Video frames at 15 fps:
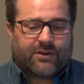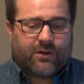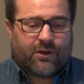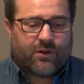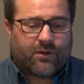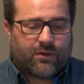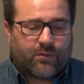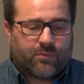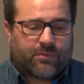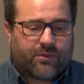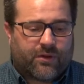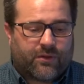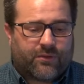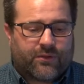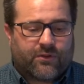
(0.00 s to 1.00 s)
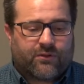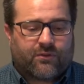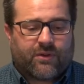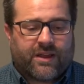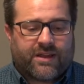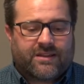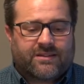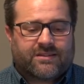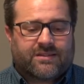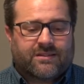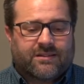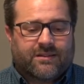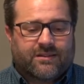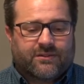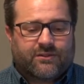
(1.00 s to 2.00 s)
your hope on the
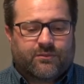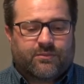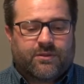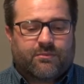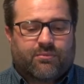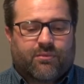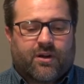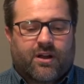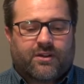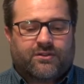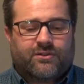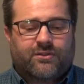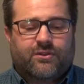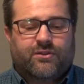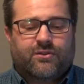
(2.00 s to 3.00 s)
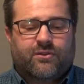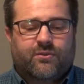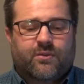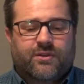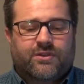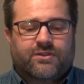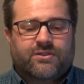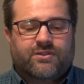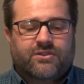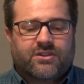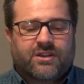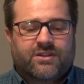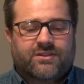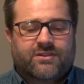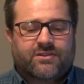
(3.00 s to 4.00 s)
grace to be brought to you when
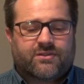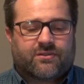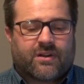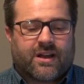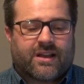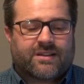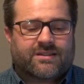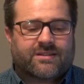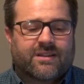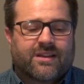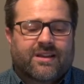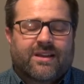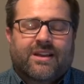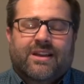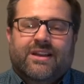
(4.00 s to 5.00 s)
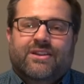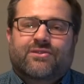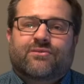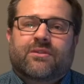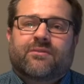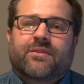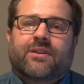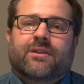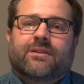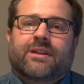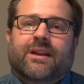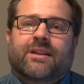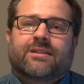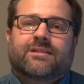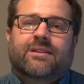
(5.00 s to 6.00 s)
Jesus Christ is revealed
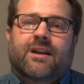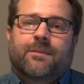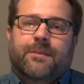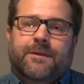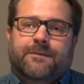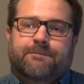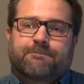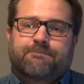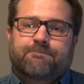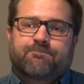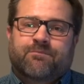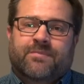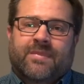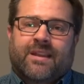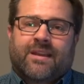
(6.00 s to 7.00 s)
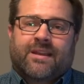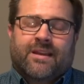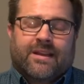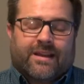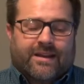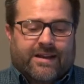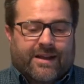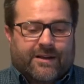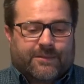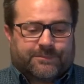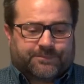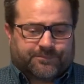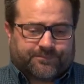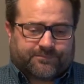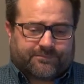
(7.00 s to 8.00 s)
at his coming. Now,
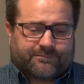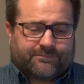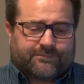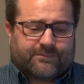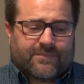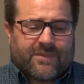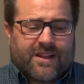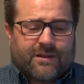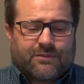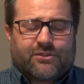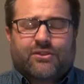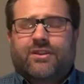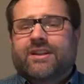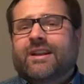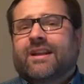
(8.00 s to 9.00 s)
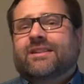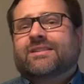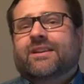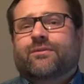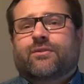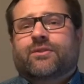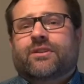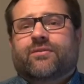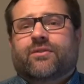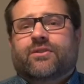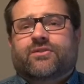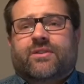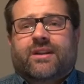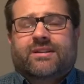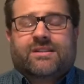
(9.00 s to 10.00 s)
I was looking at several different
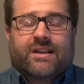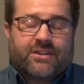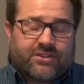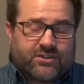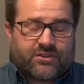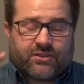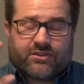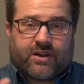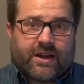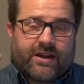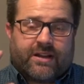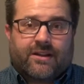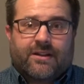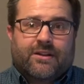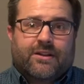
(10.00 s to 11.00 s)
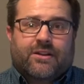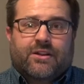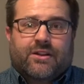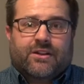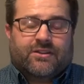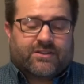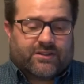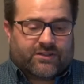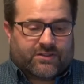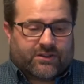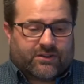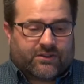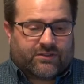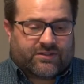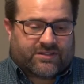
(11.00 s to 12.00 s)
translations to try
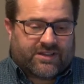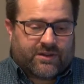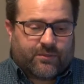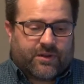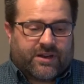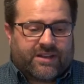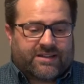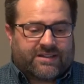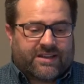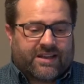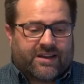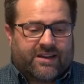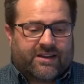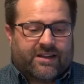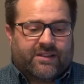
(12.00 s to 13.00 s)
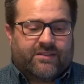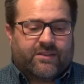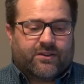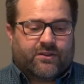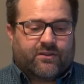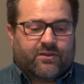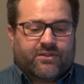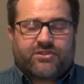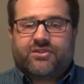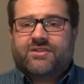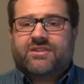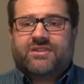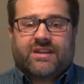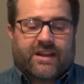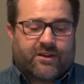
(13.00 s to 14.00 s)
to see what it said. And the
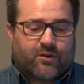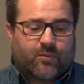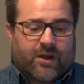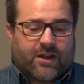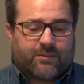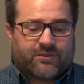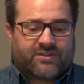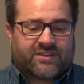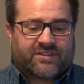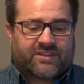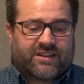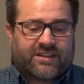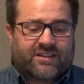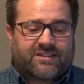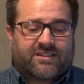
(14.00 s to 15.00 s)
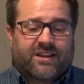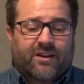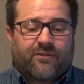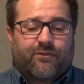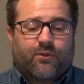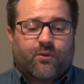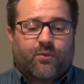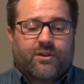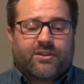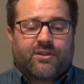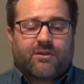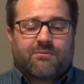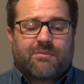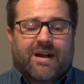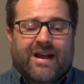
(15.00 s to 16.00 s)
Christian Standard Bible says like this, therefore, with
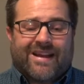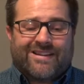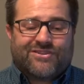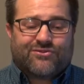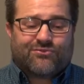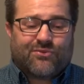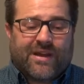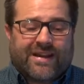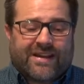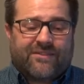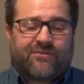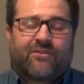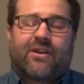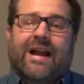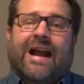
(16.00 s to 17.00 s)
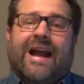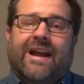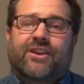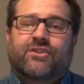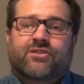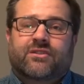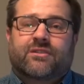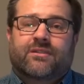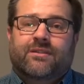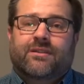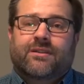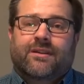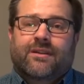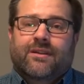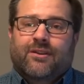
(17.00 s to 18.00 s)
your minds ready for action,
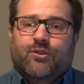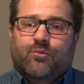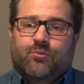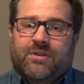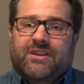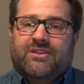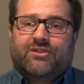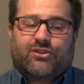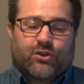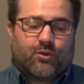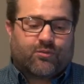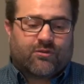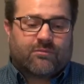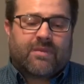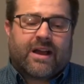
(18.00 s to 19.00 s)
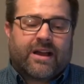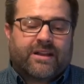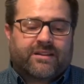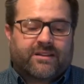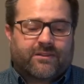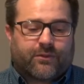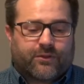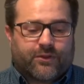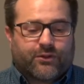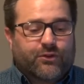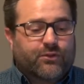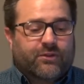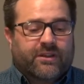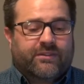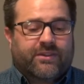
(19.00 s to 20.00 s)
be sober-minded. Or the
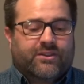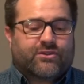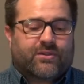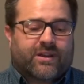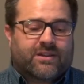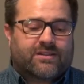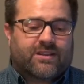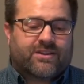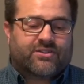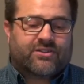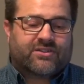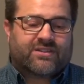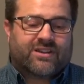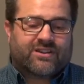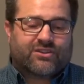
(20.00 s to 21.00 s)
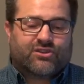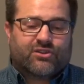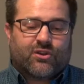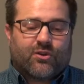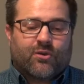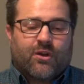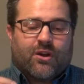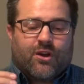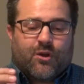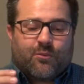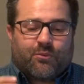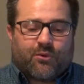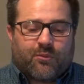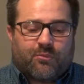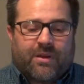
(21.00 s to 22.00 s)
New Living Translation says, so
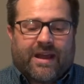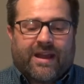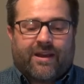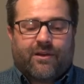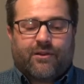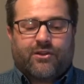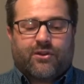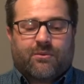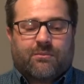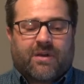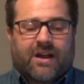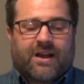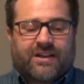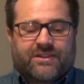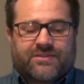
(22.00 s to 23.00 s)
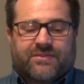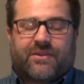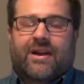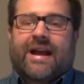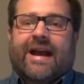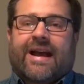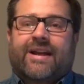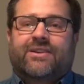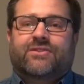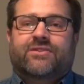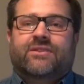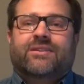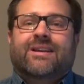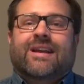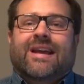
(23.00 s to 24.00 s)
prepare your minds for
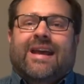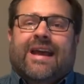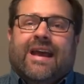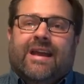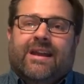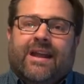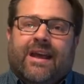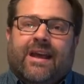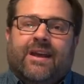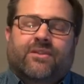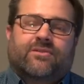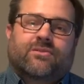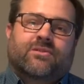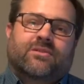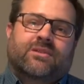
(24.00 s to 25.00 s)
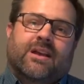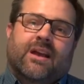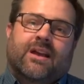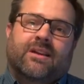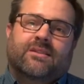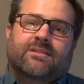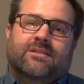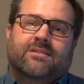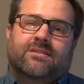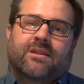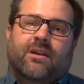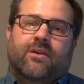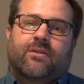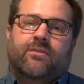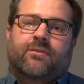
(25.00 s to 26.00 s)
action and exercise
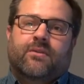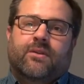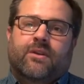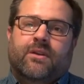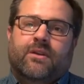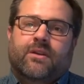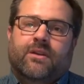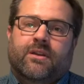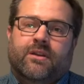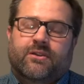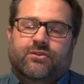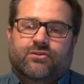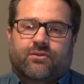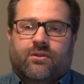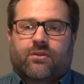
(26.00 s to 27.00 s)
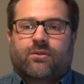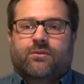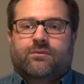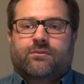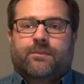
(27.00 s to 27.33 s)
self-control.